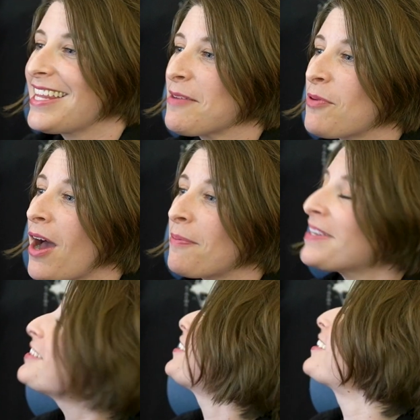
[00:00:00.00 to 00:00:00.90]
They
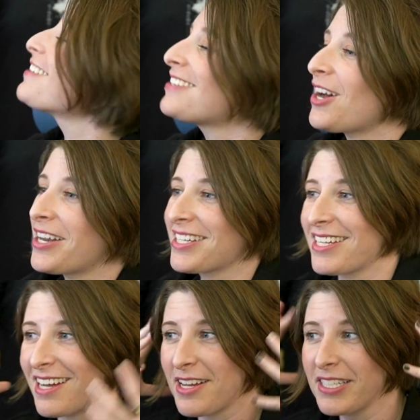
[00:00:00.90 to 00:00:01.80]
probably look good
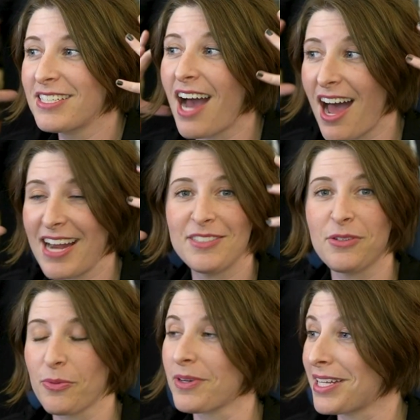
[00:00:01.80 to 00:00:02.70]
on guys
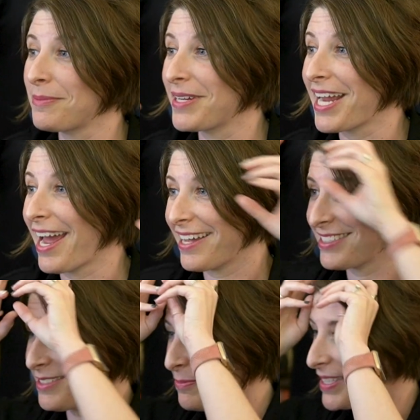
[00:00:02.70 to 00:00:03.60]
with really big
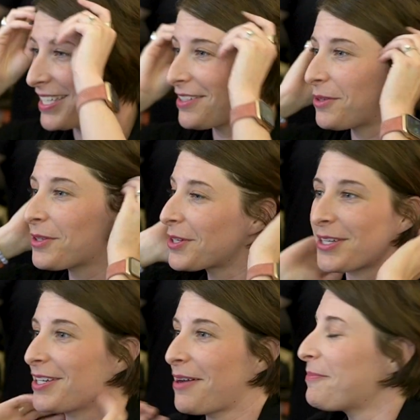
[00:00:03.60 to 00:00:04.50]
heads, but they don't look
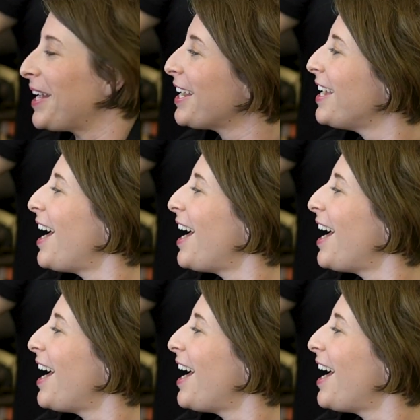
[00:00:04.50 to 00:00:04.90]
good on me.